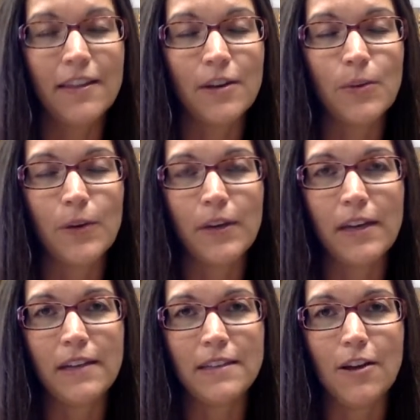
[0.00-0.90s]
that are
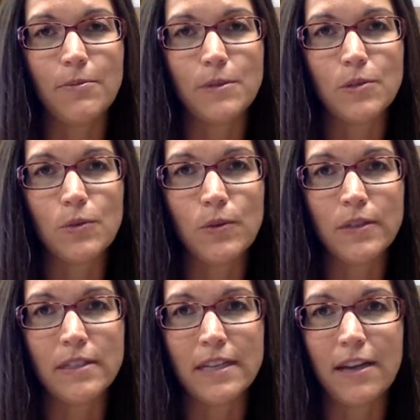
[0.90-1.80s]
working to help
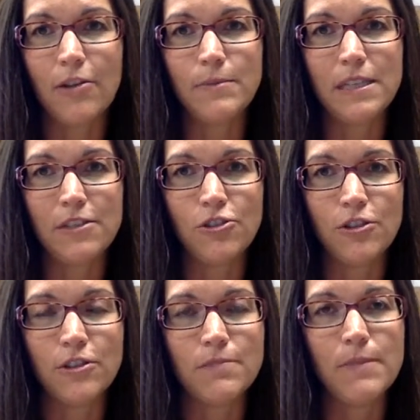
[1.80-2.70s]
schools and help
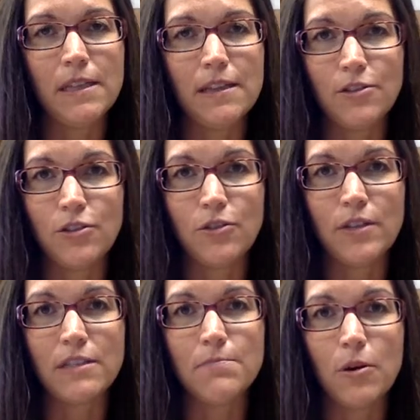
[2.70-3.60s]
teachers meet their
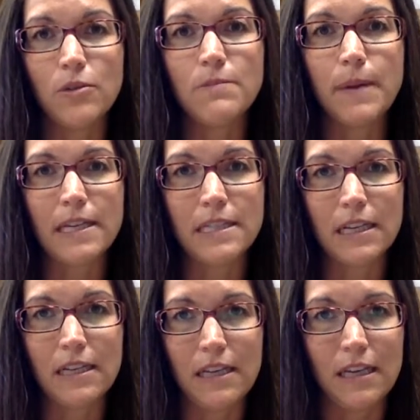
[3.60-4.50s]
students' most
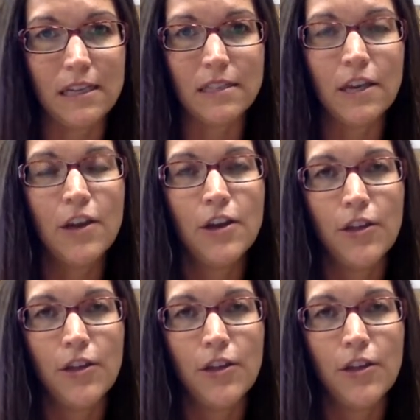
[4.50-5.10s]
basic needs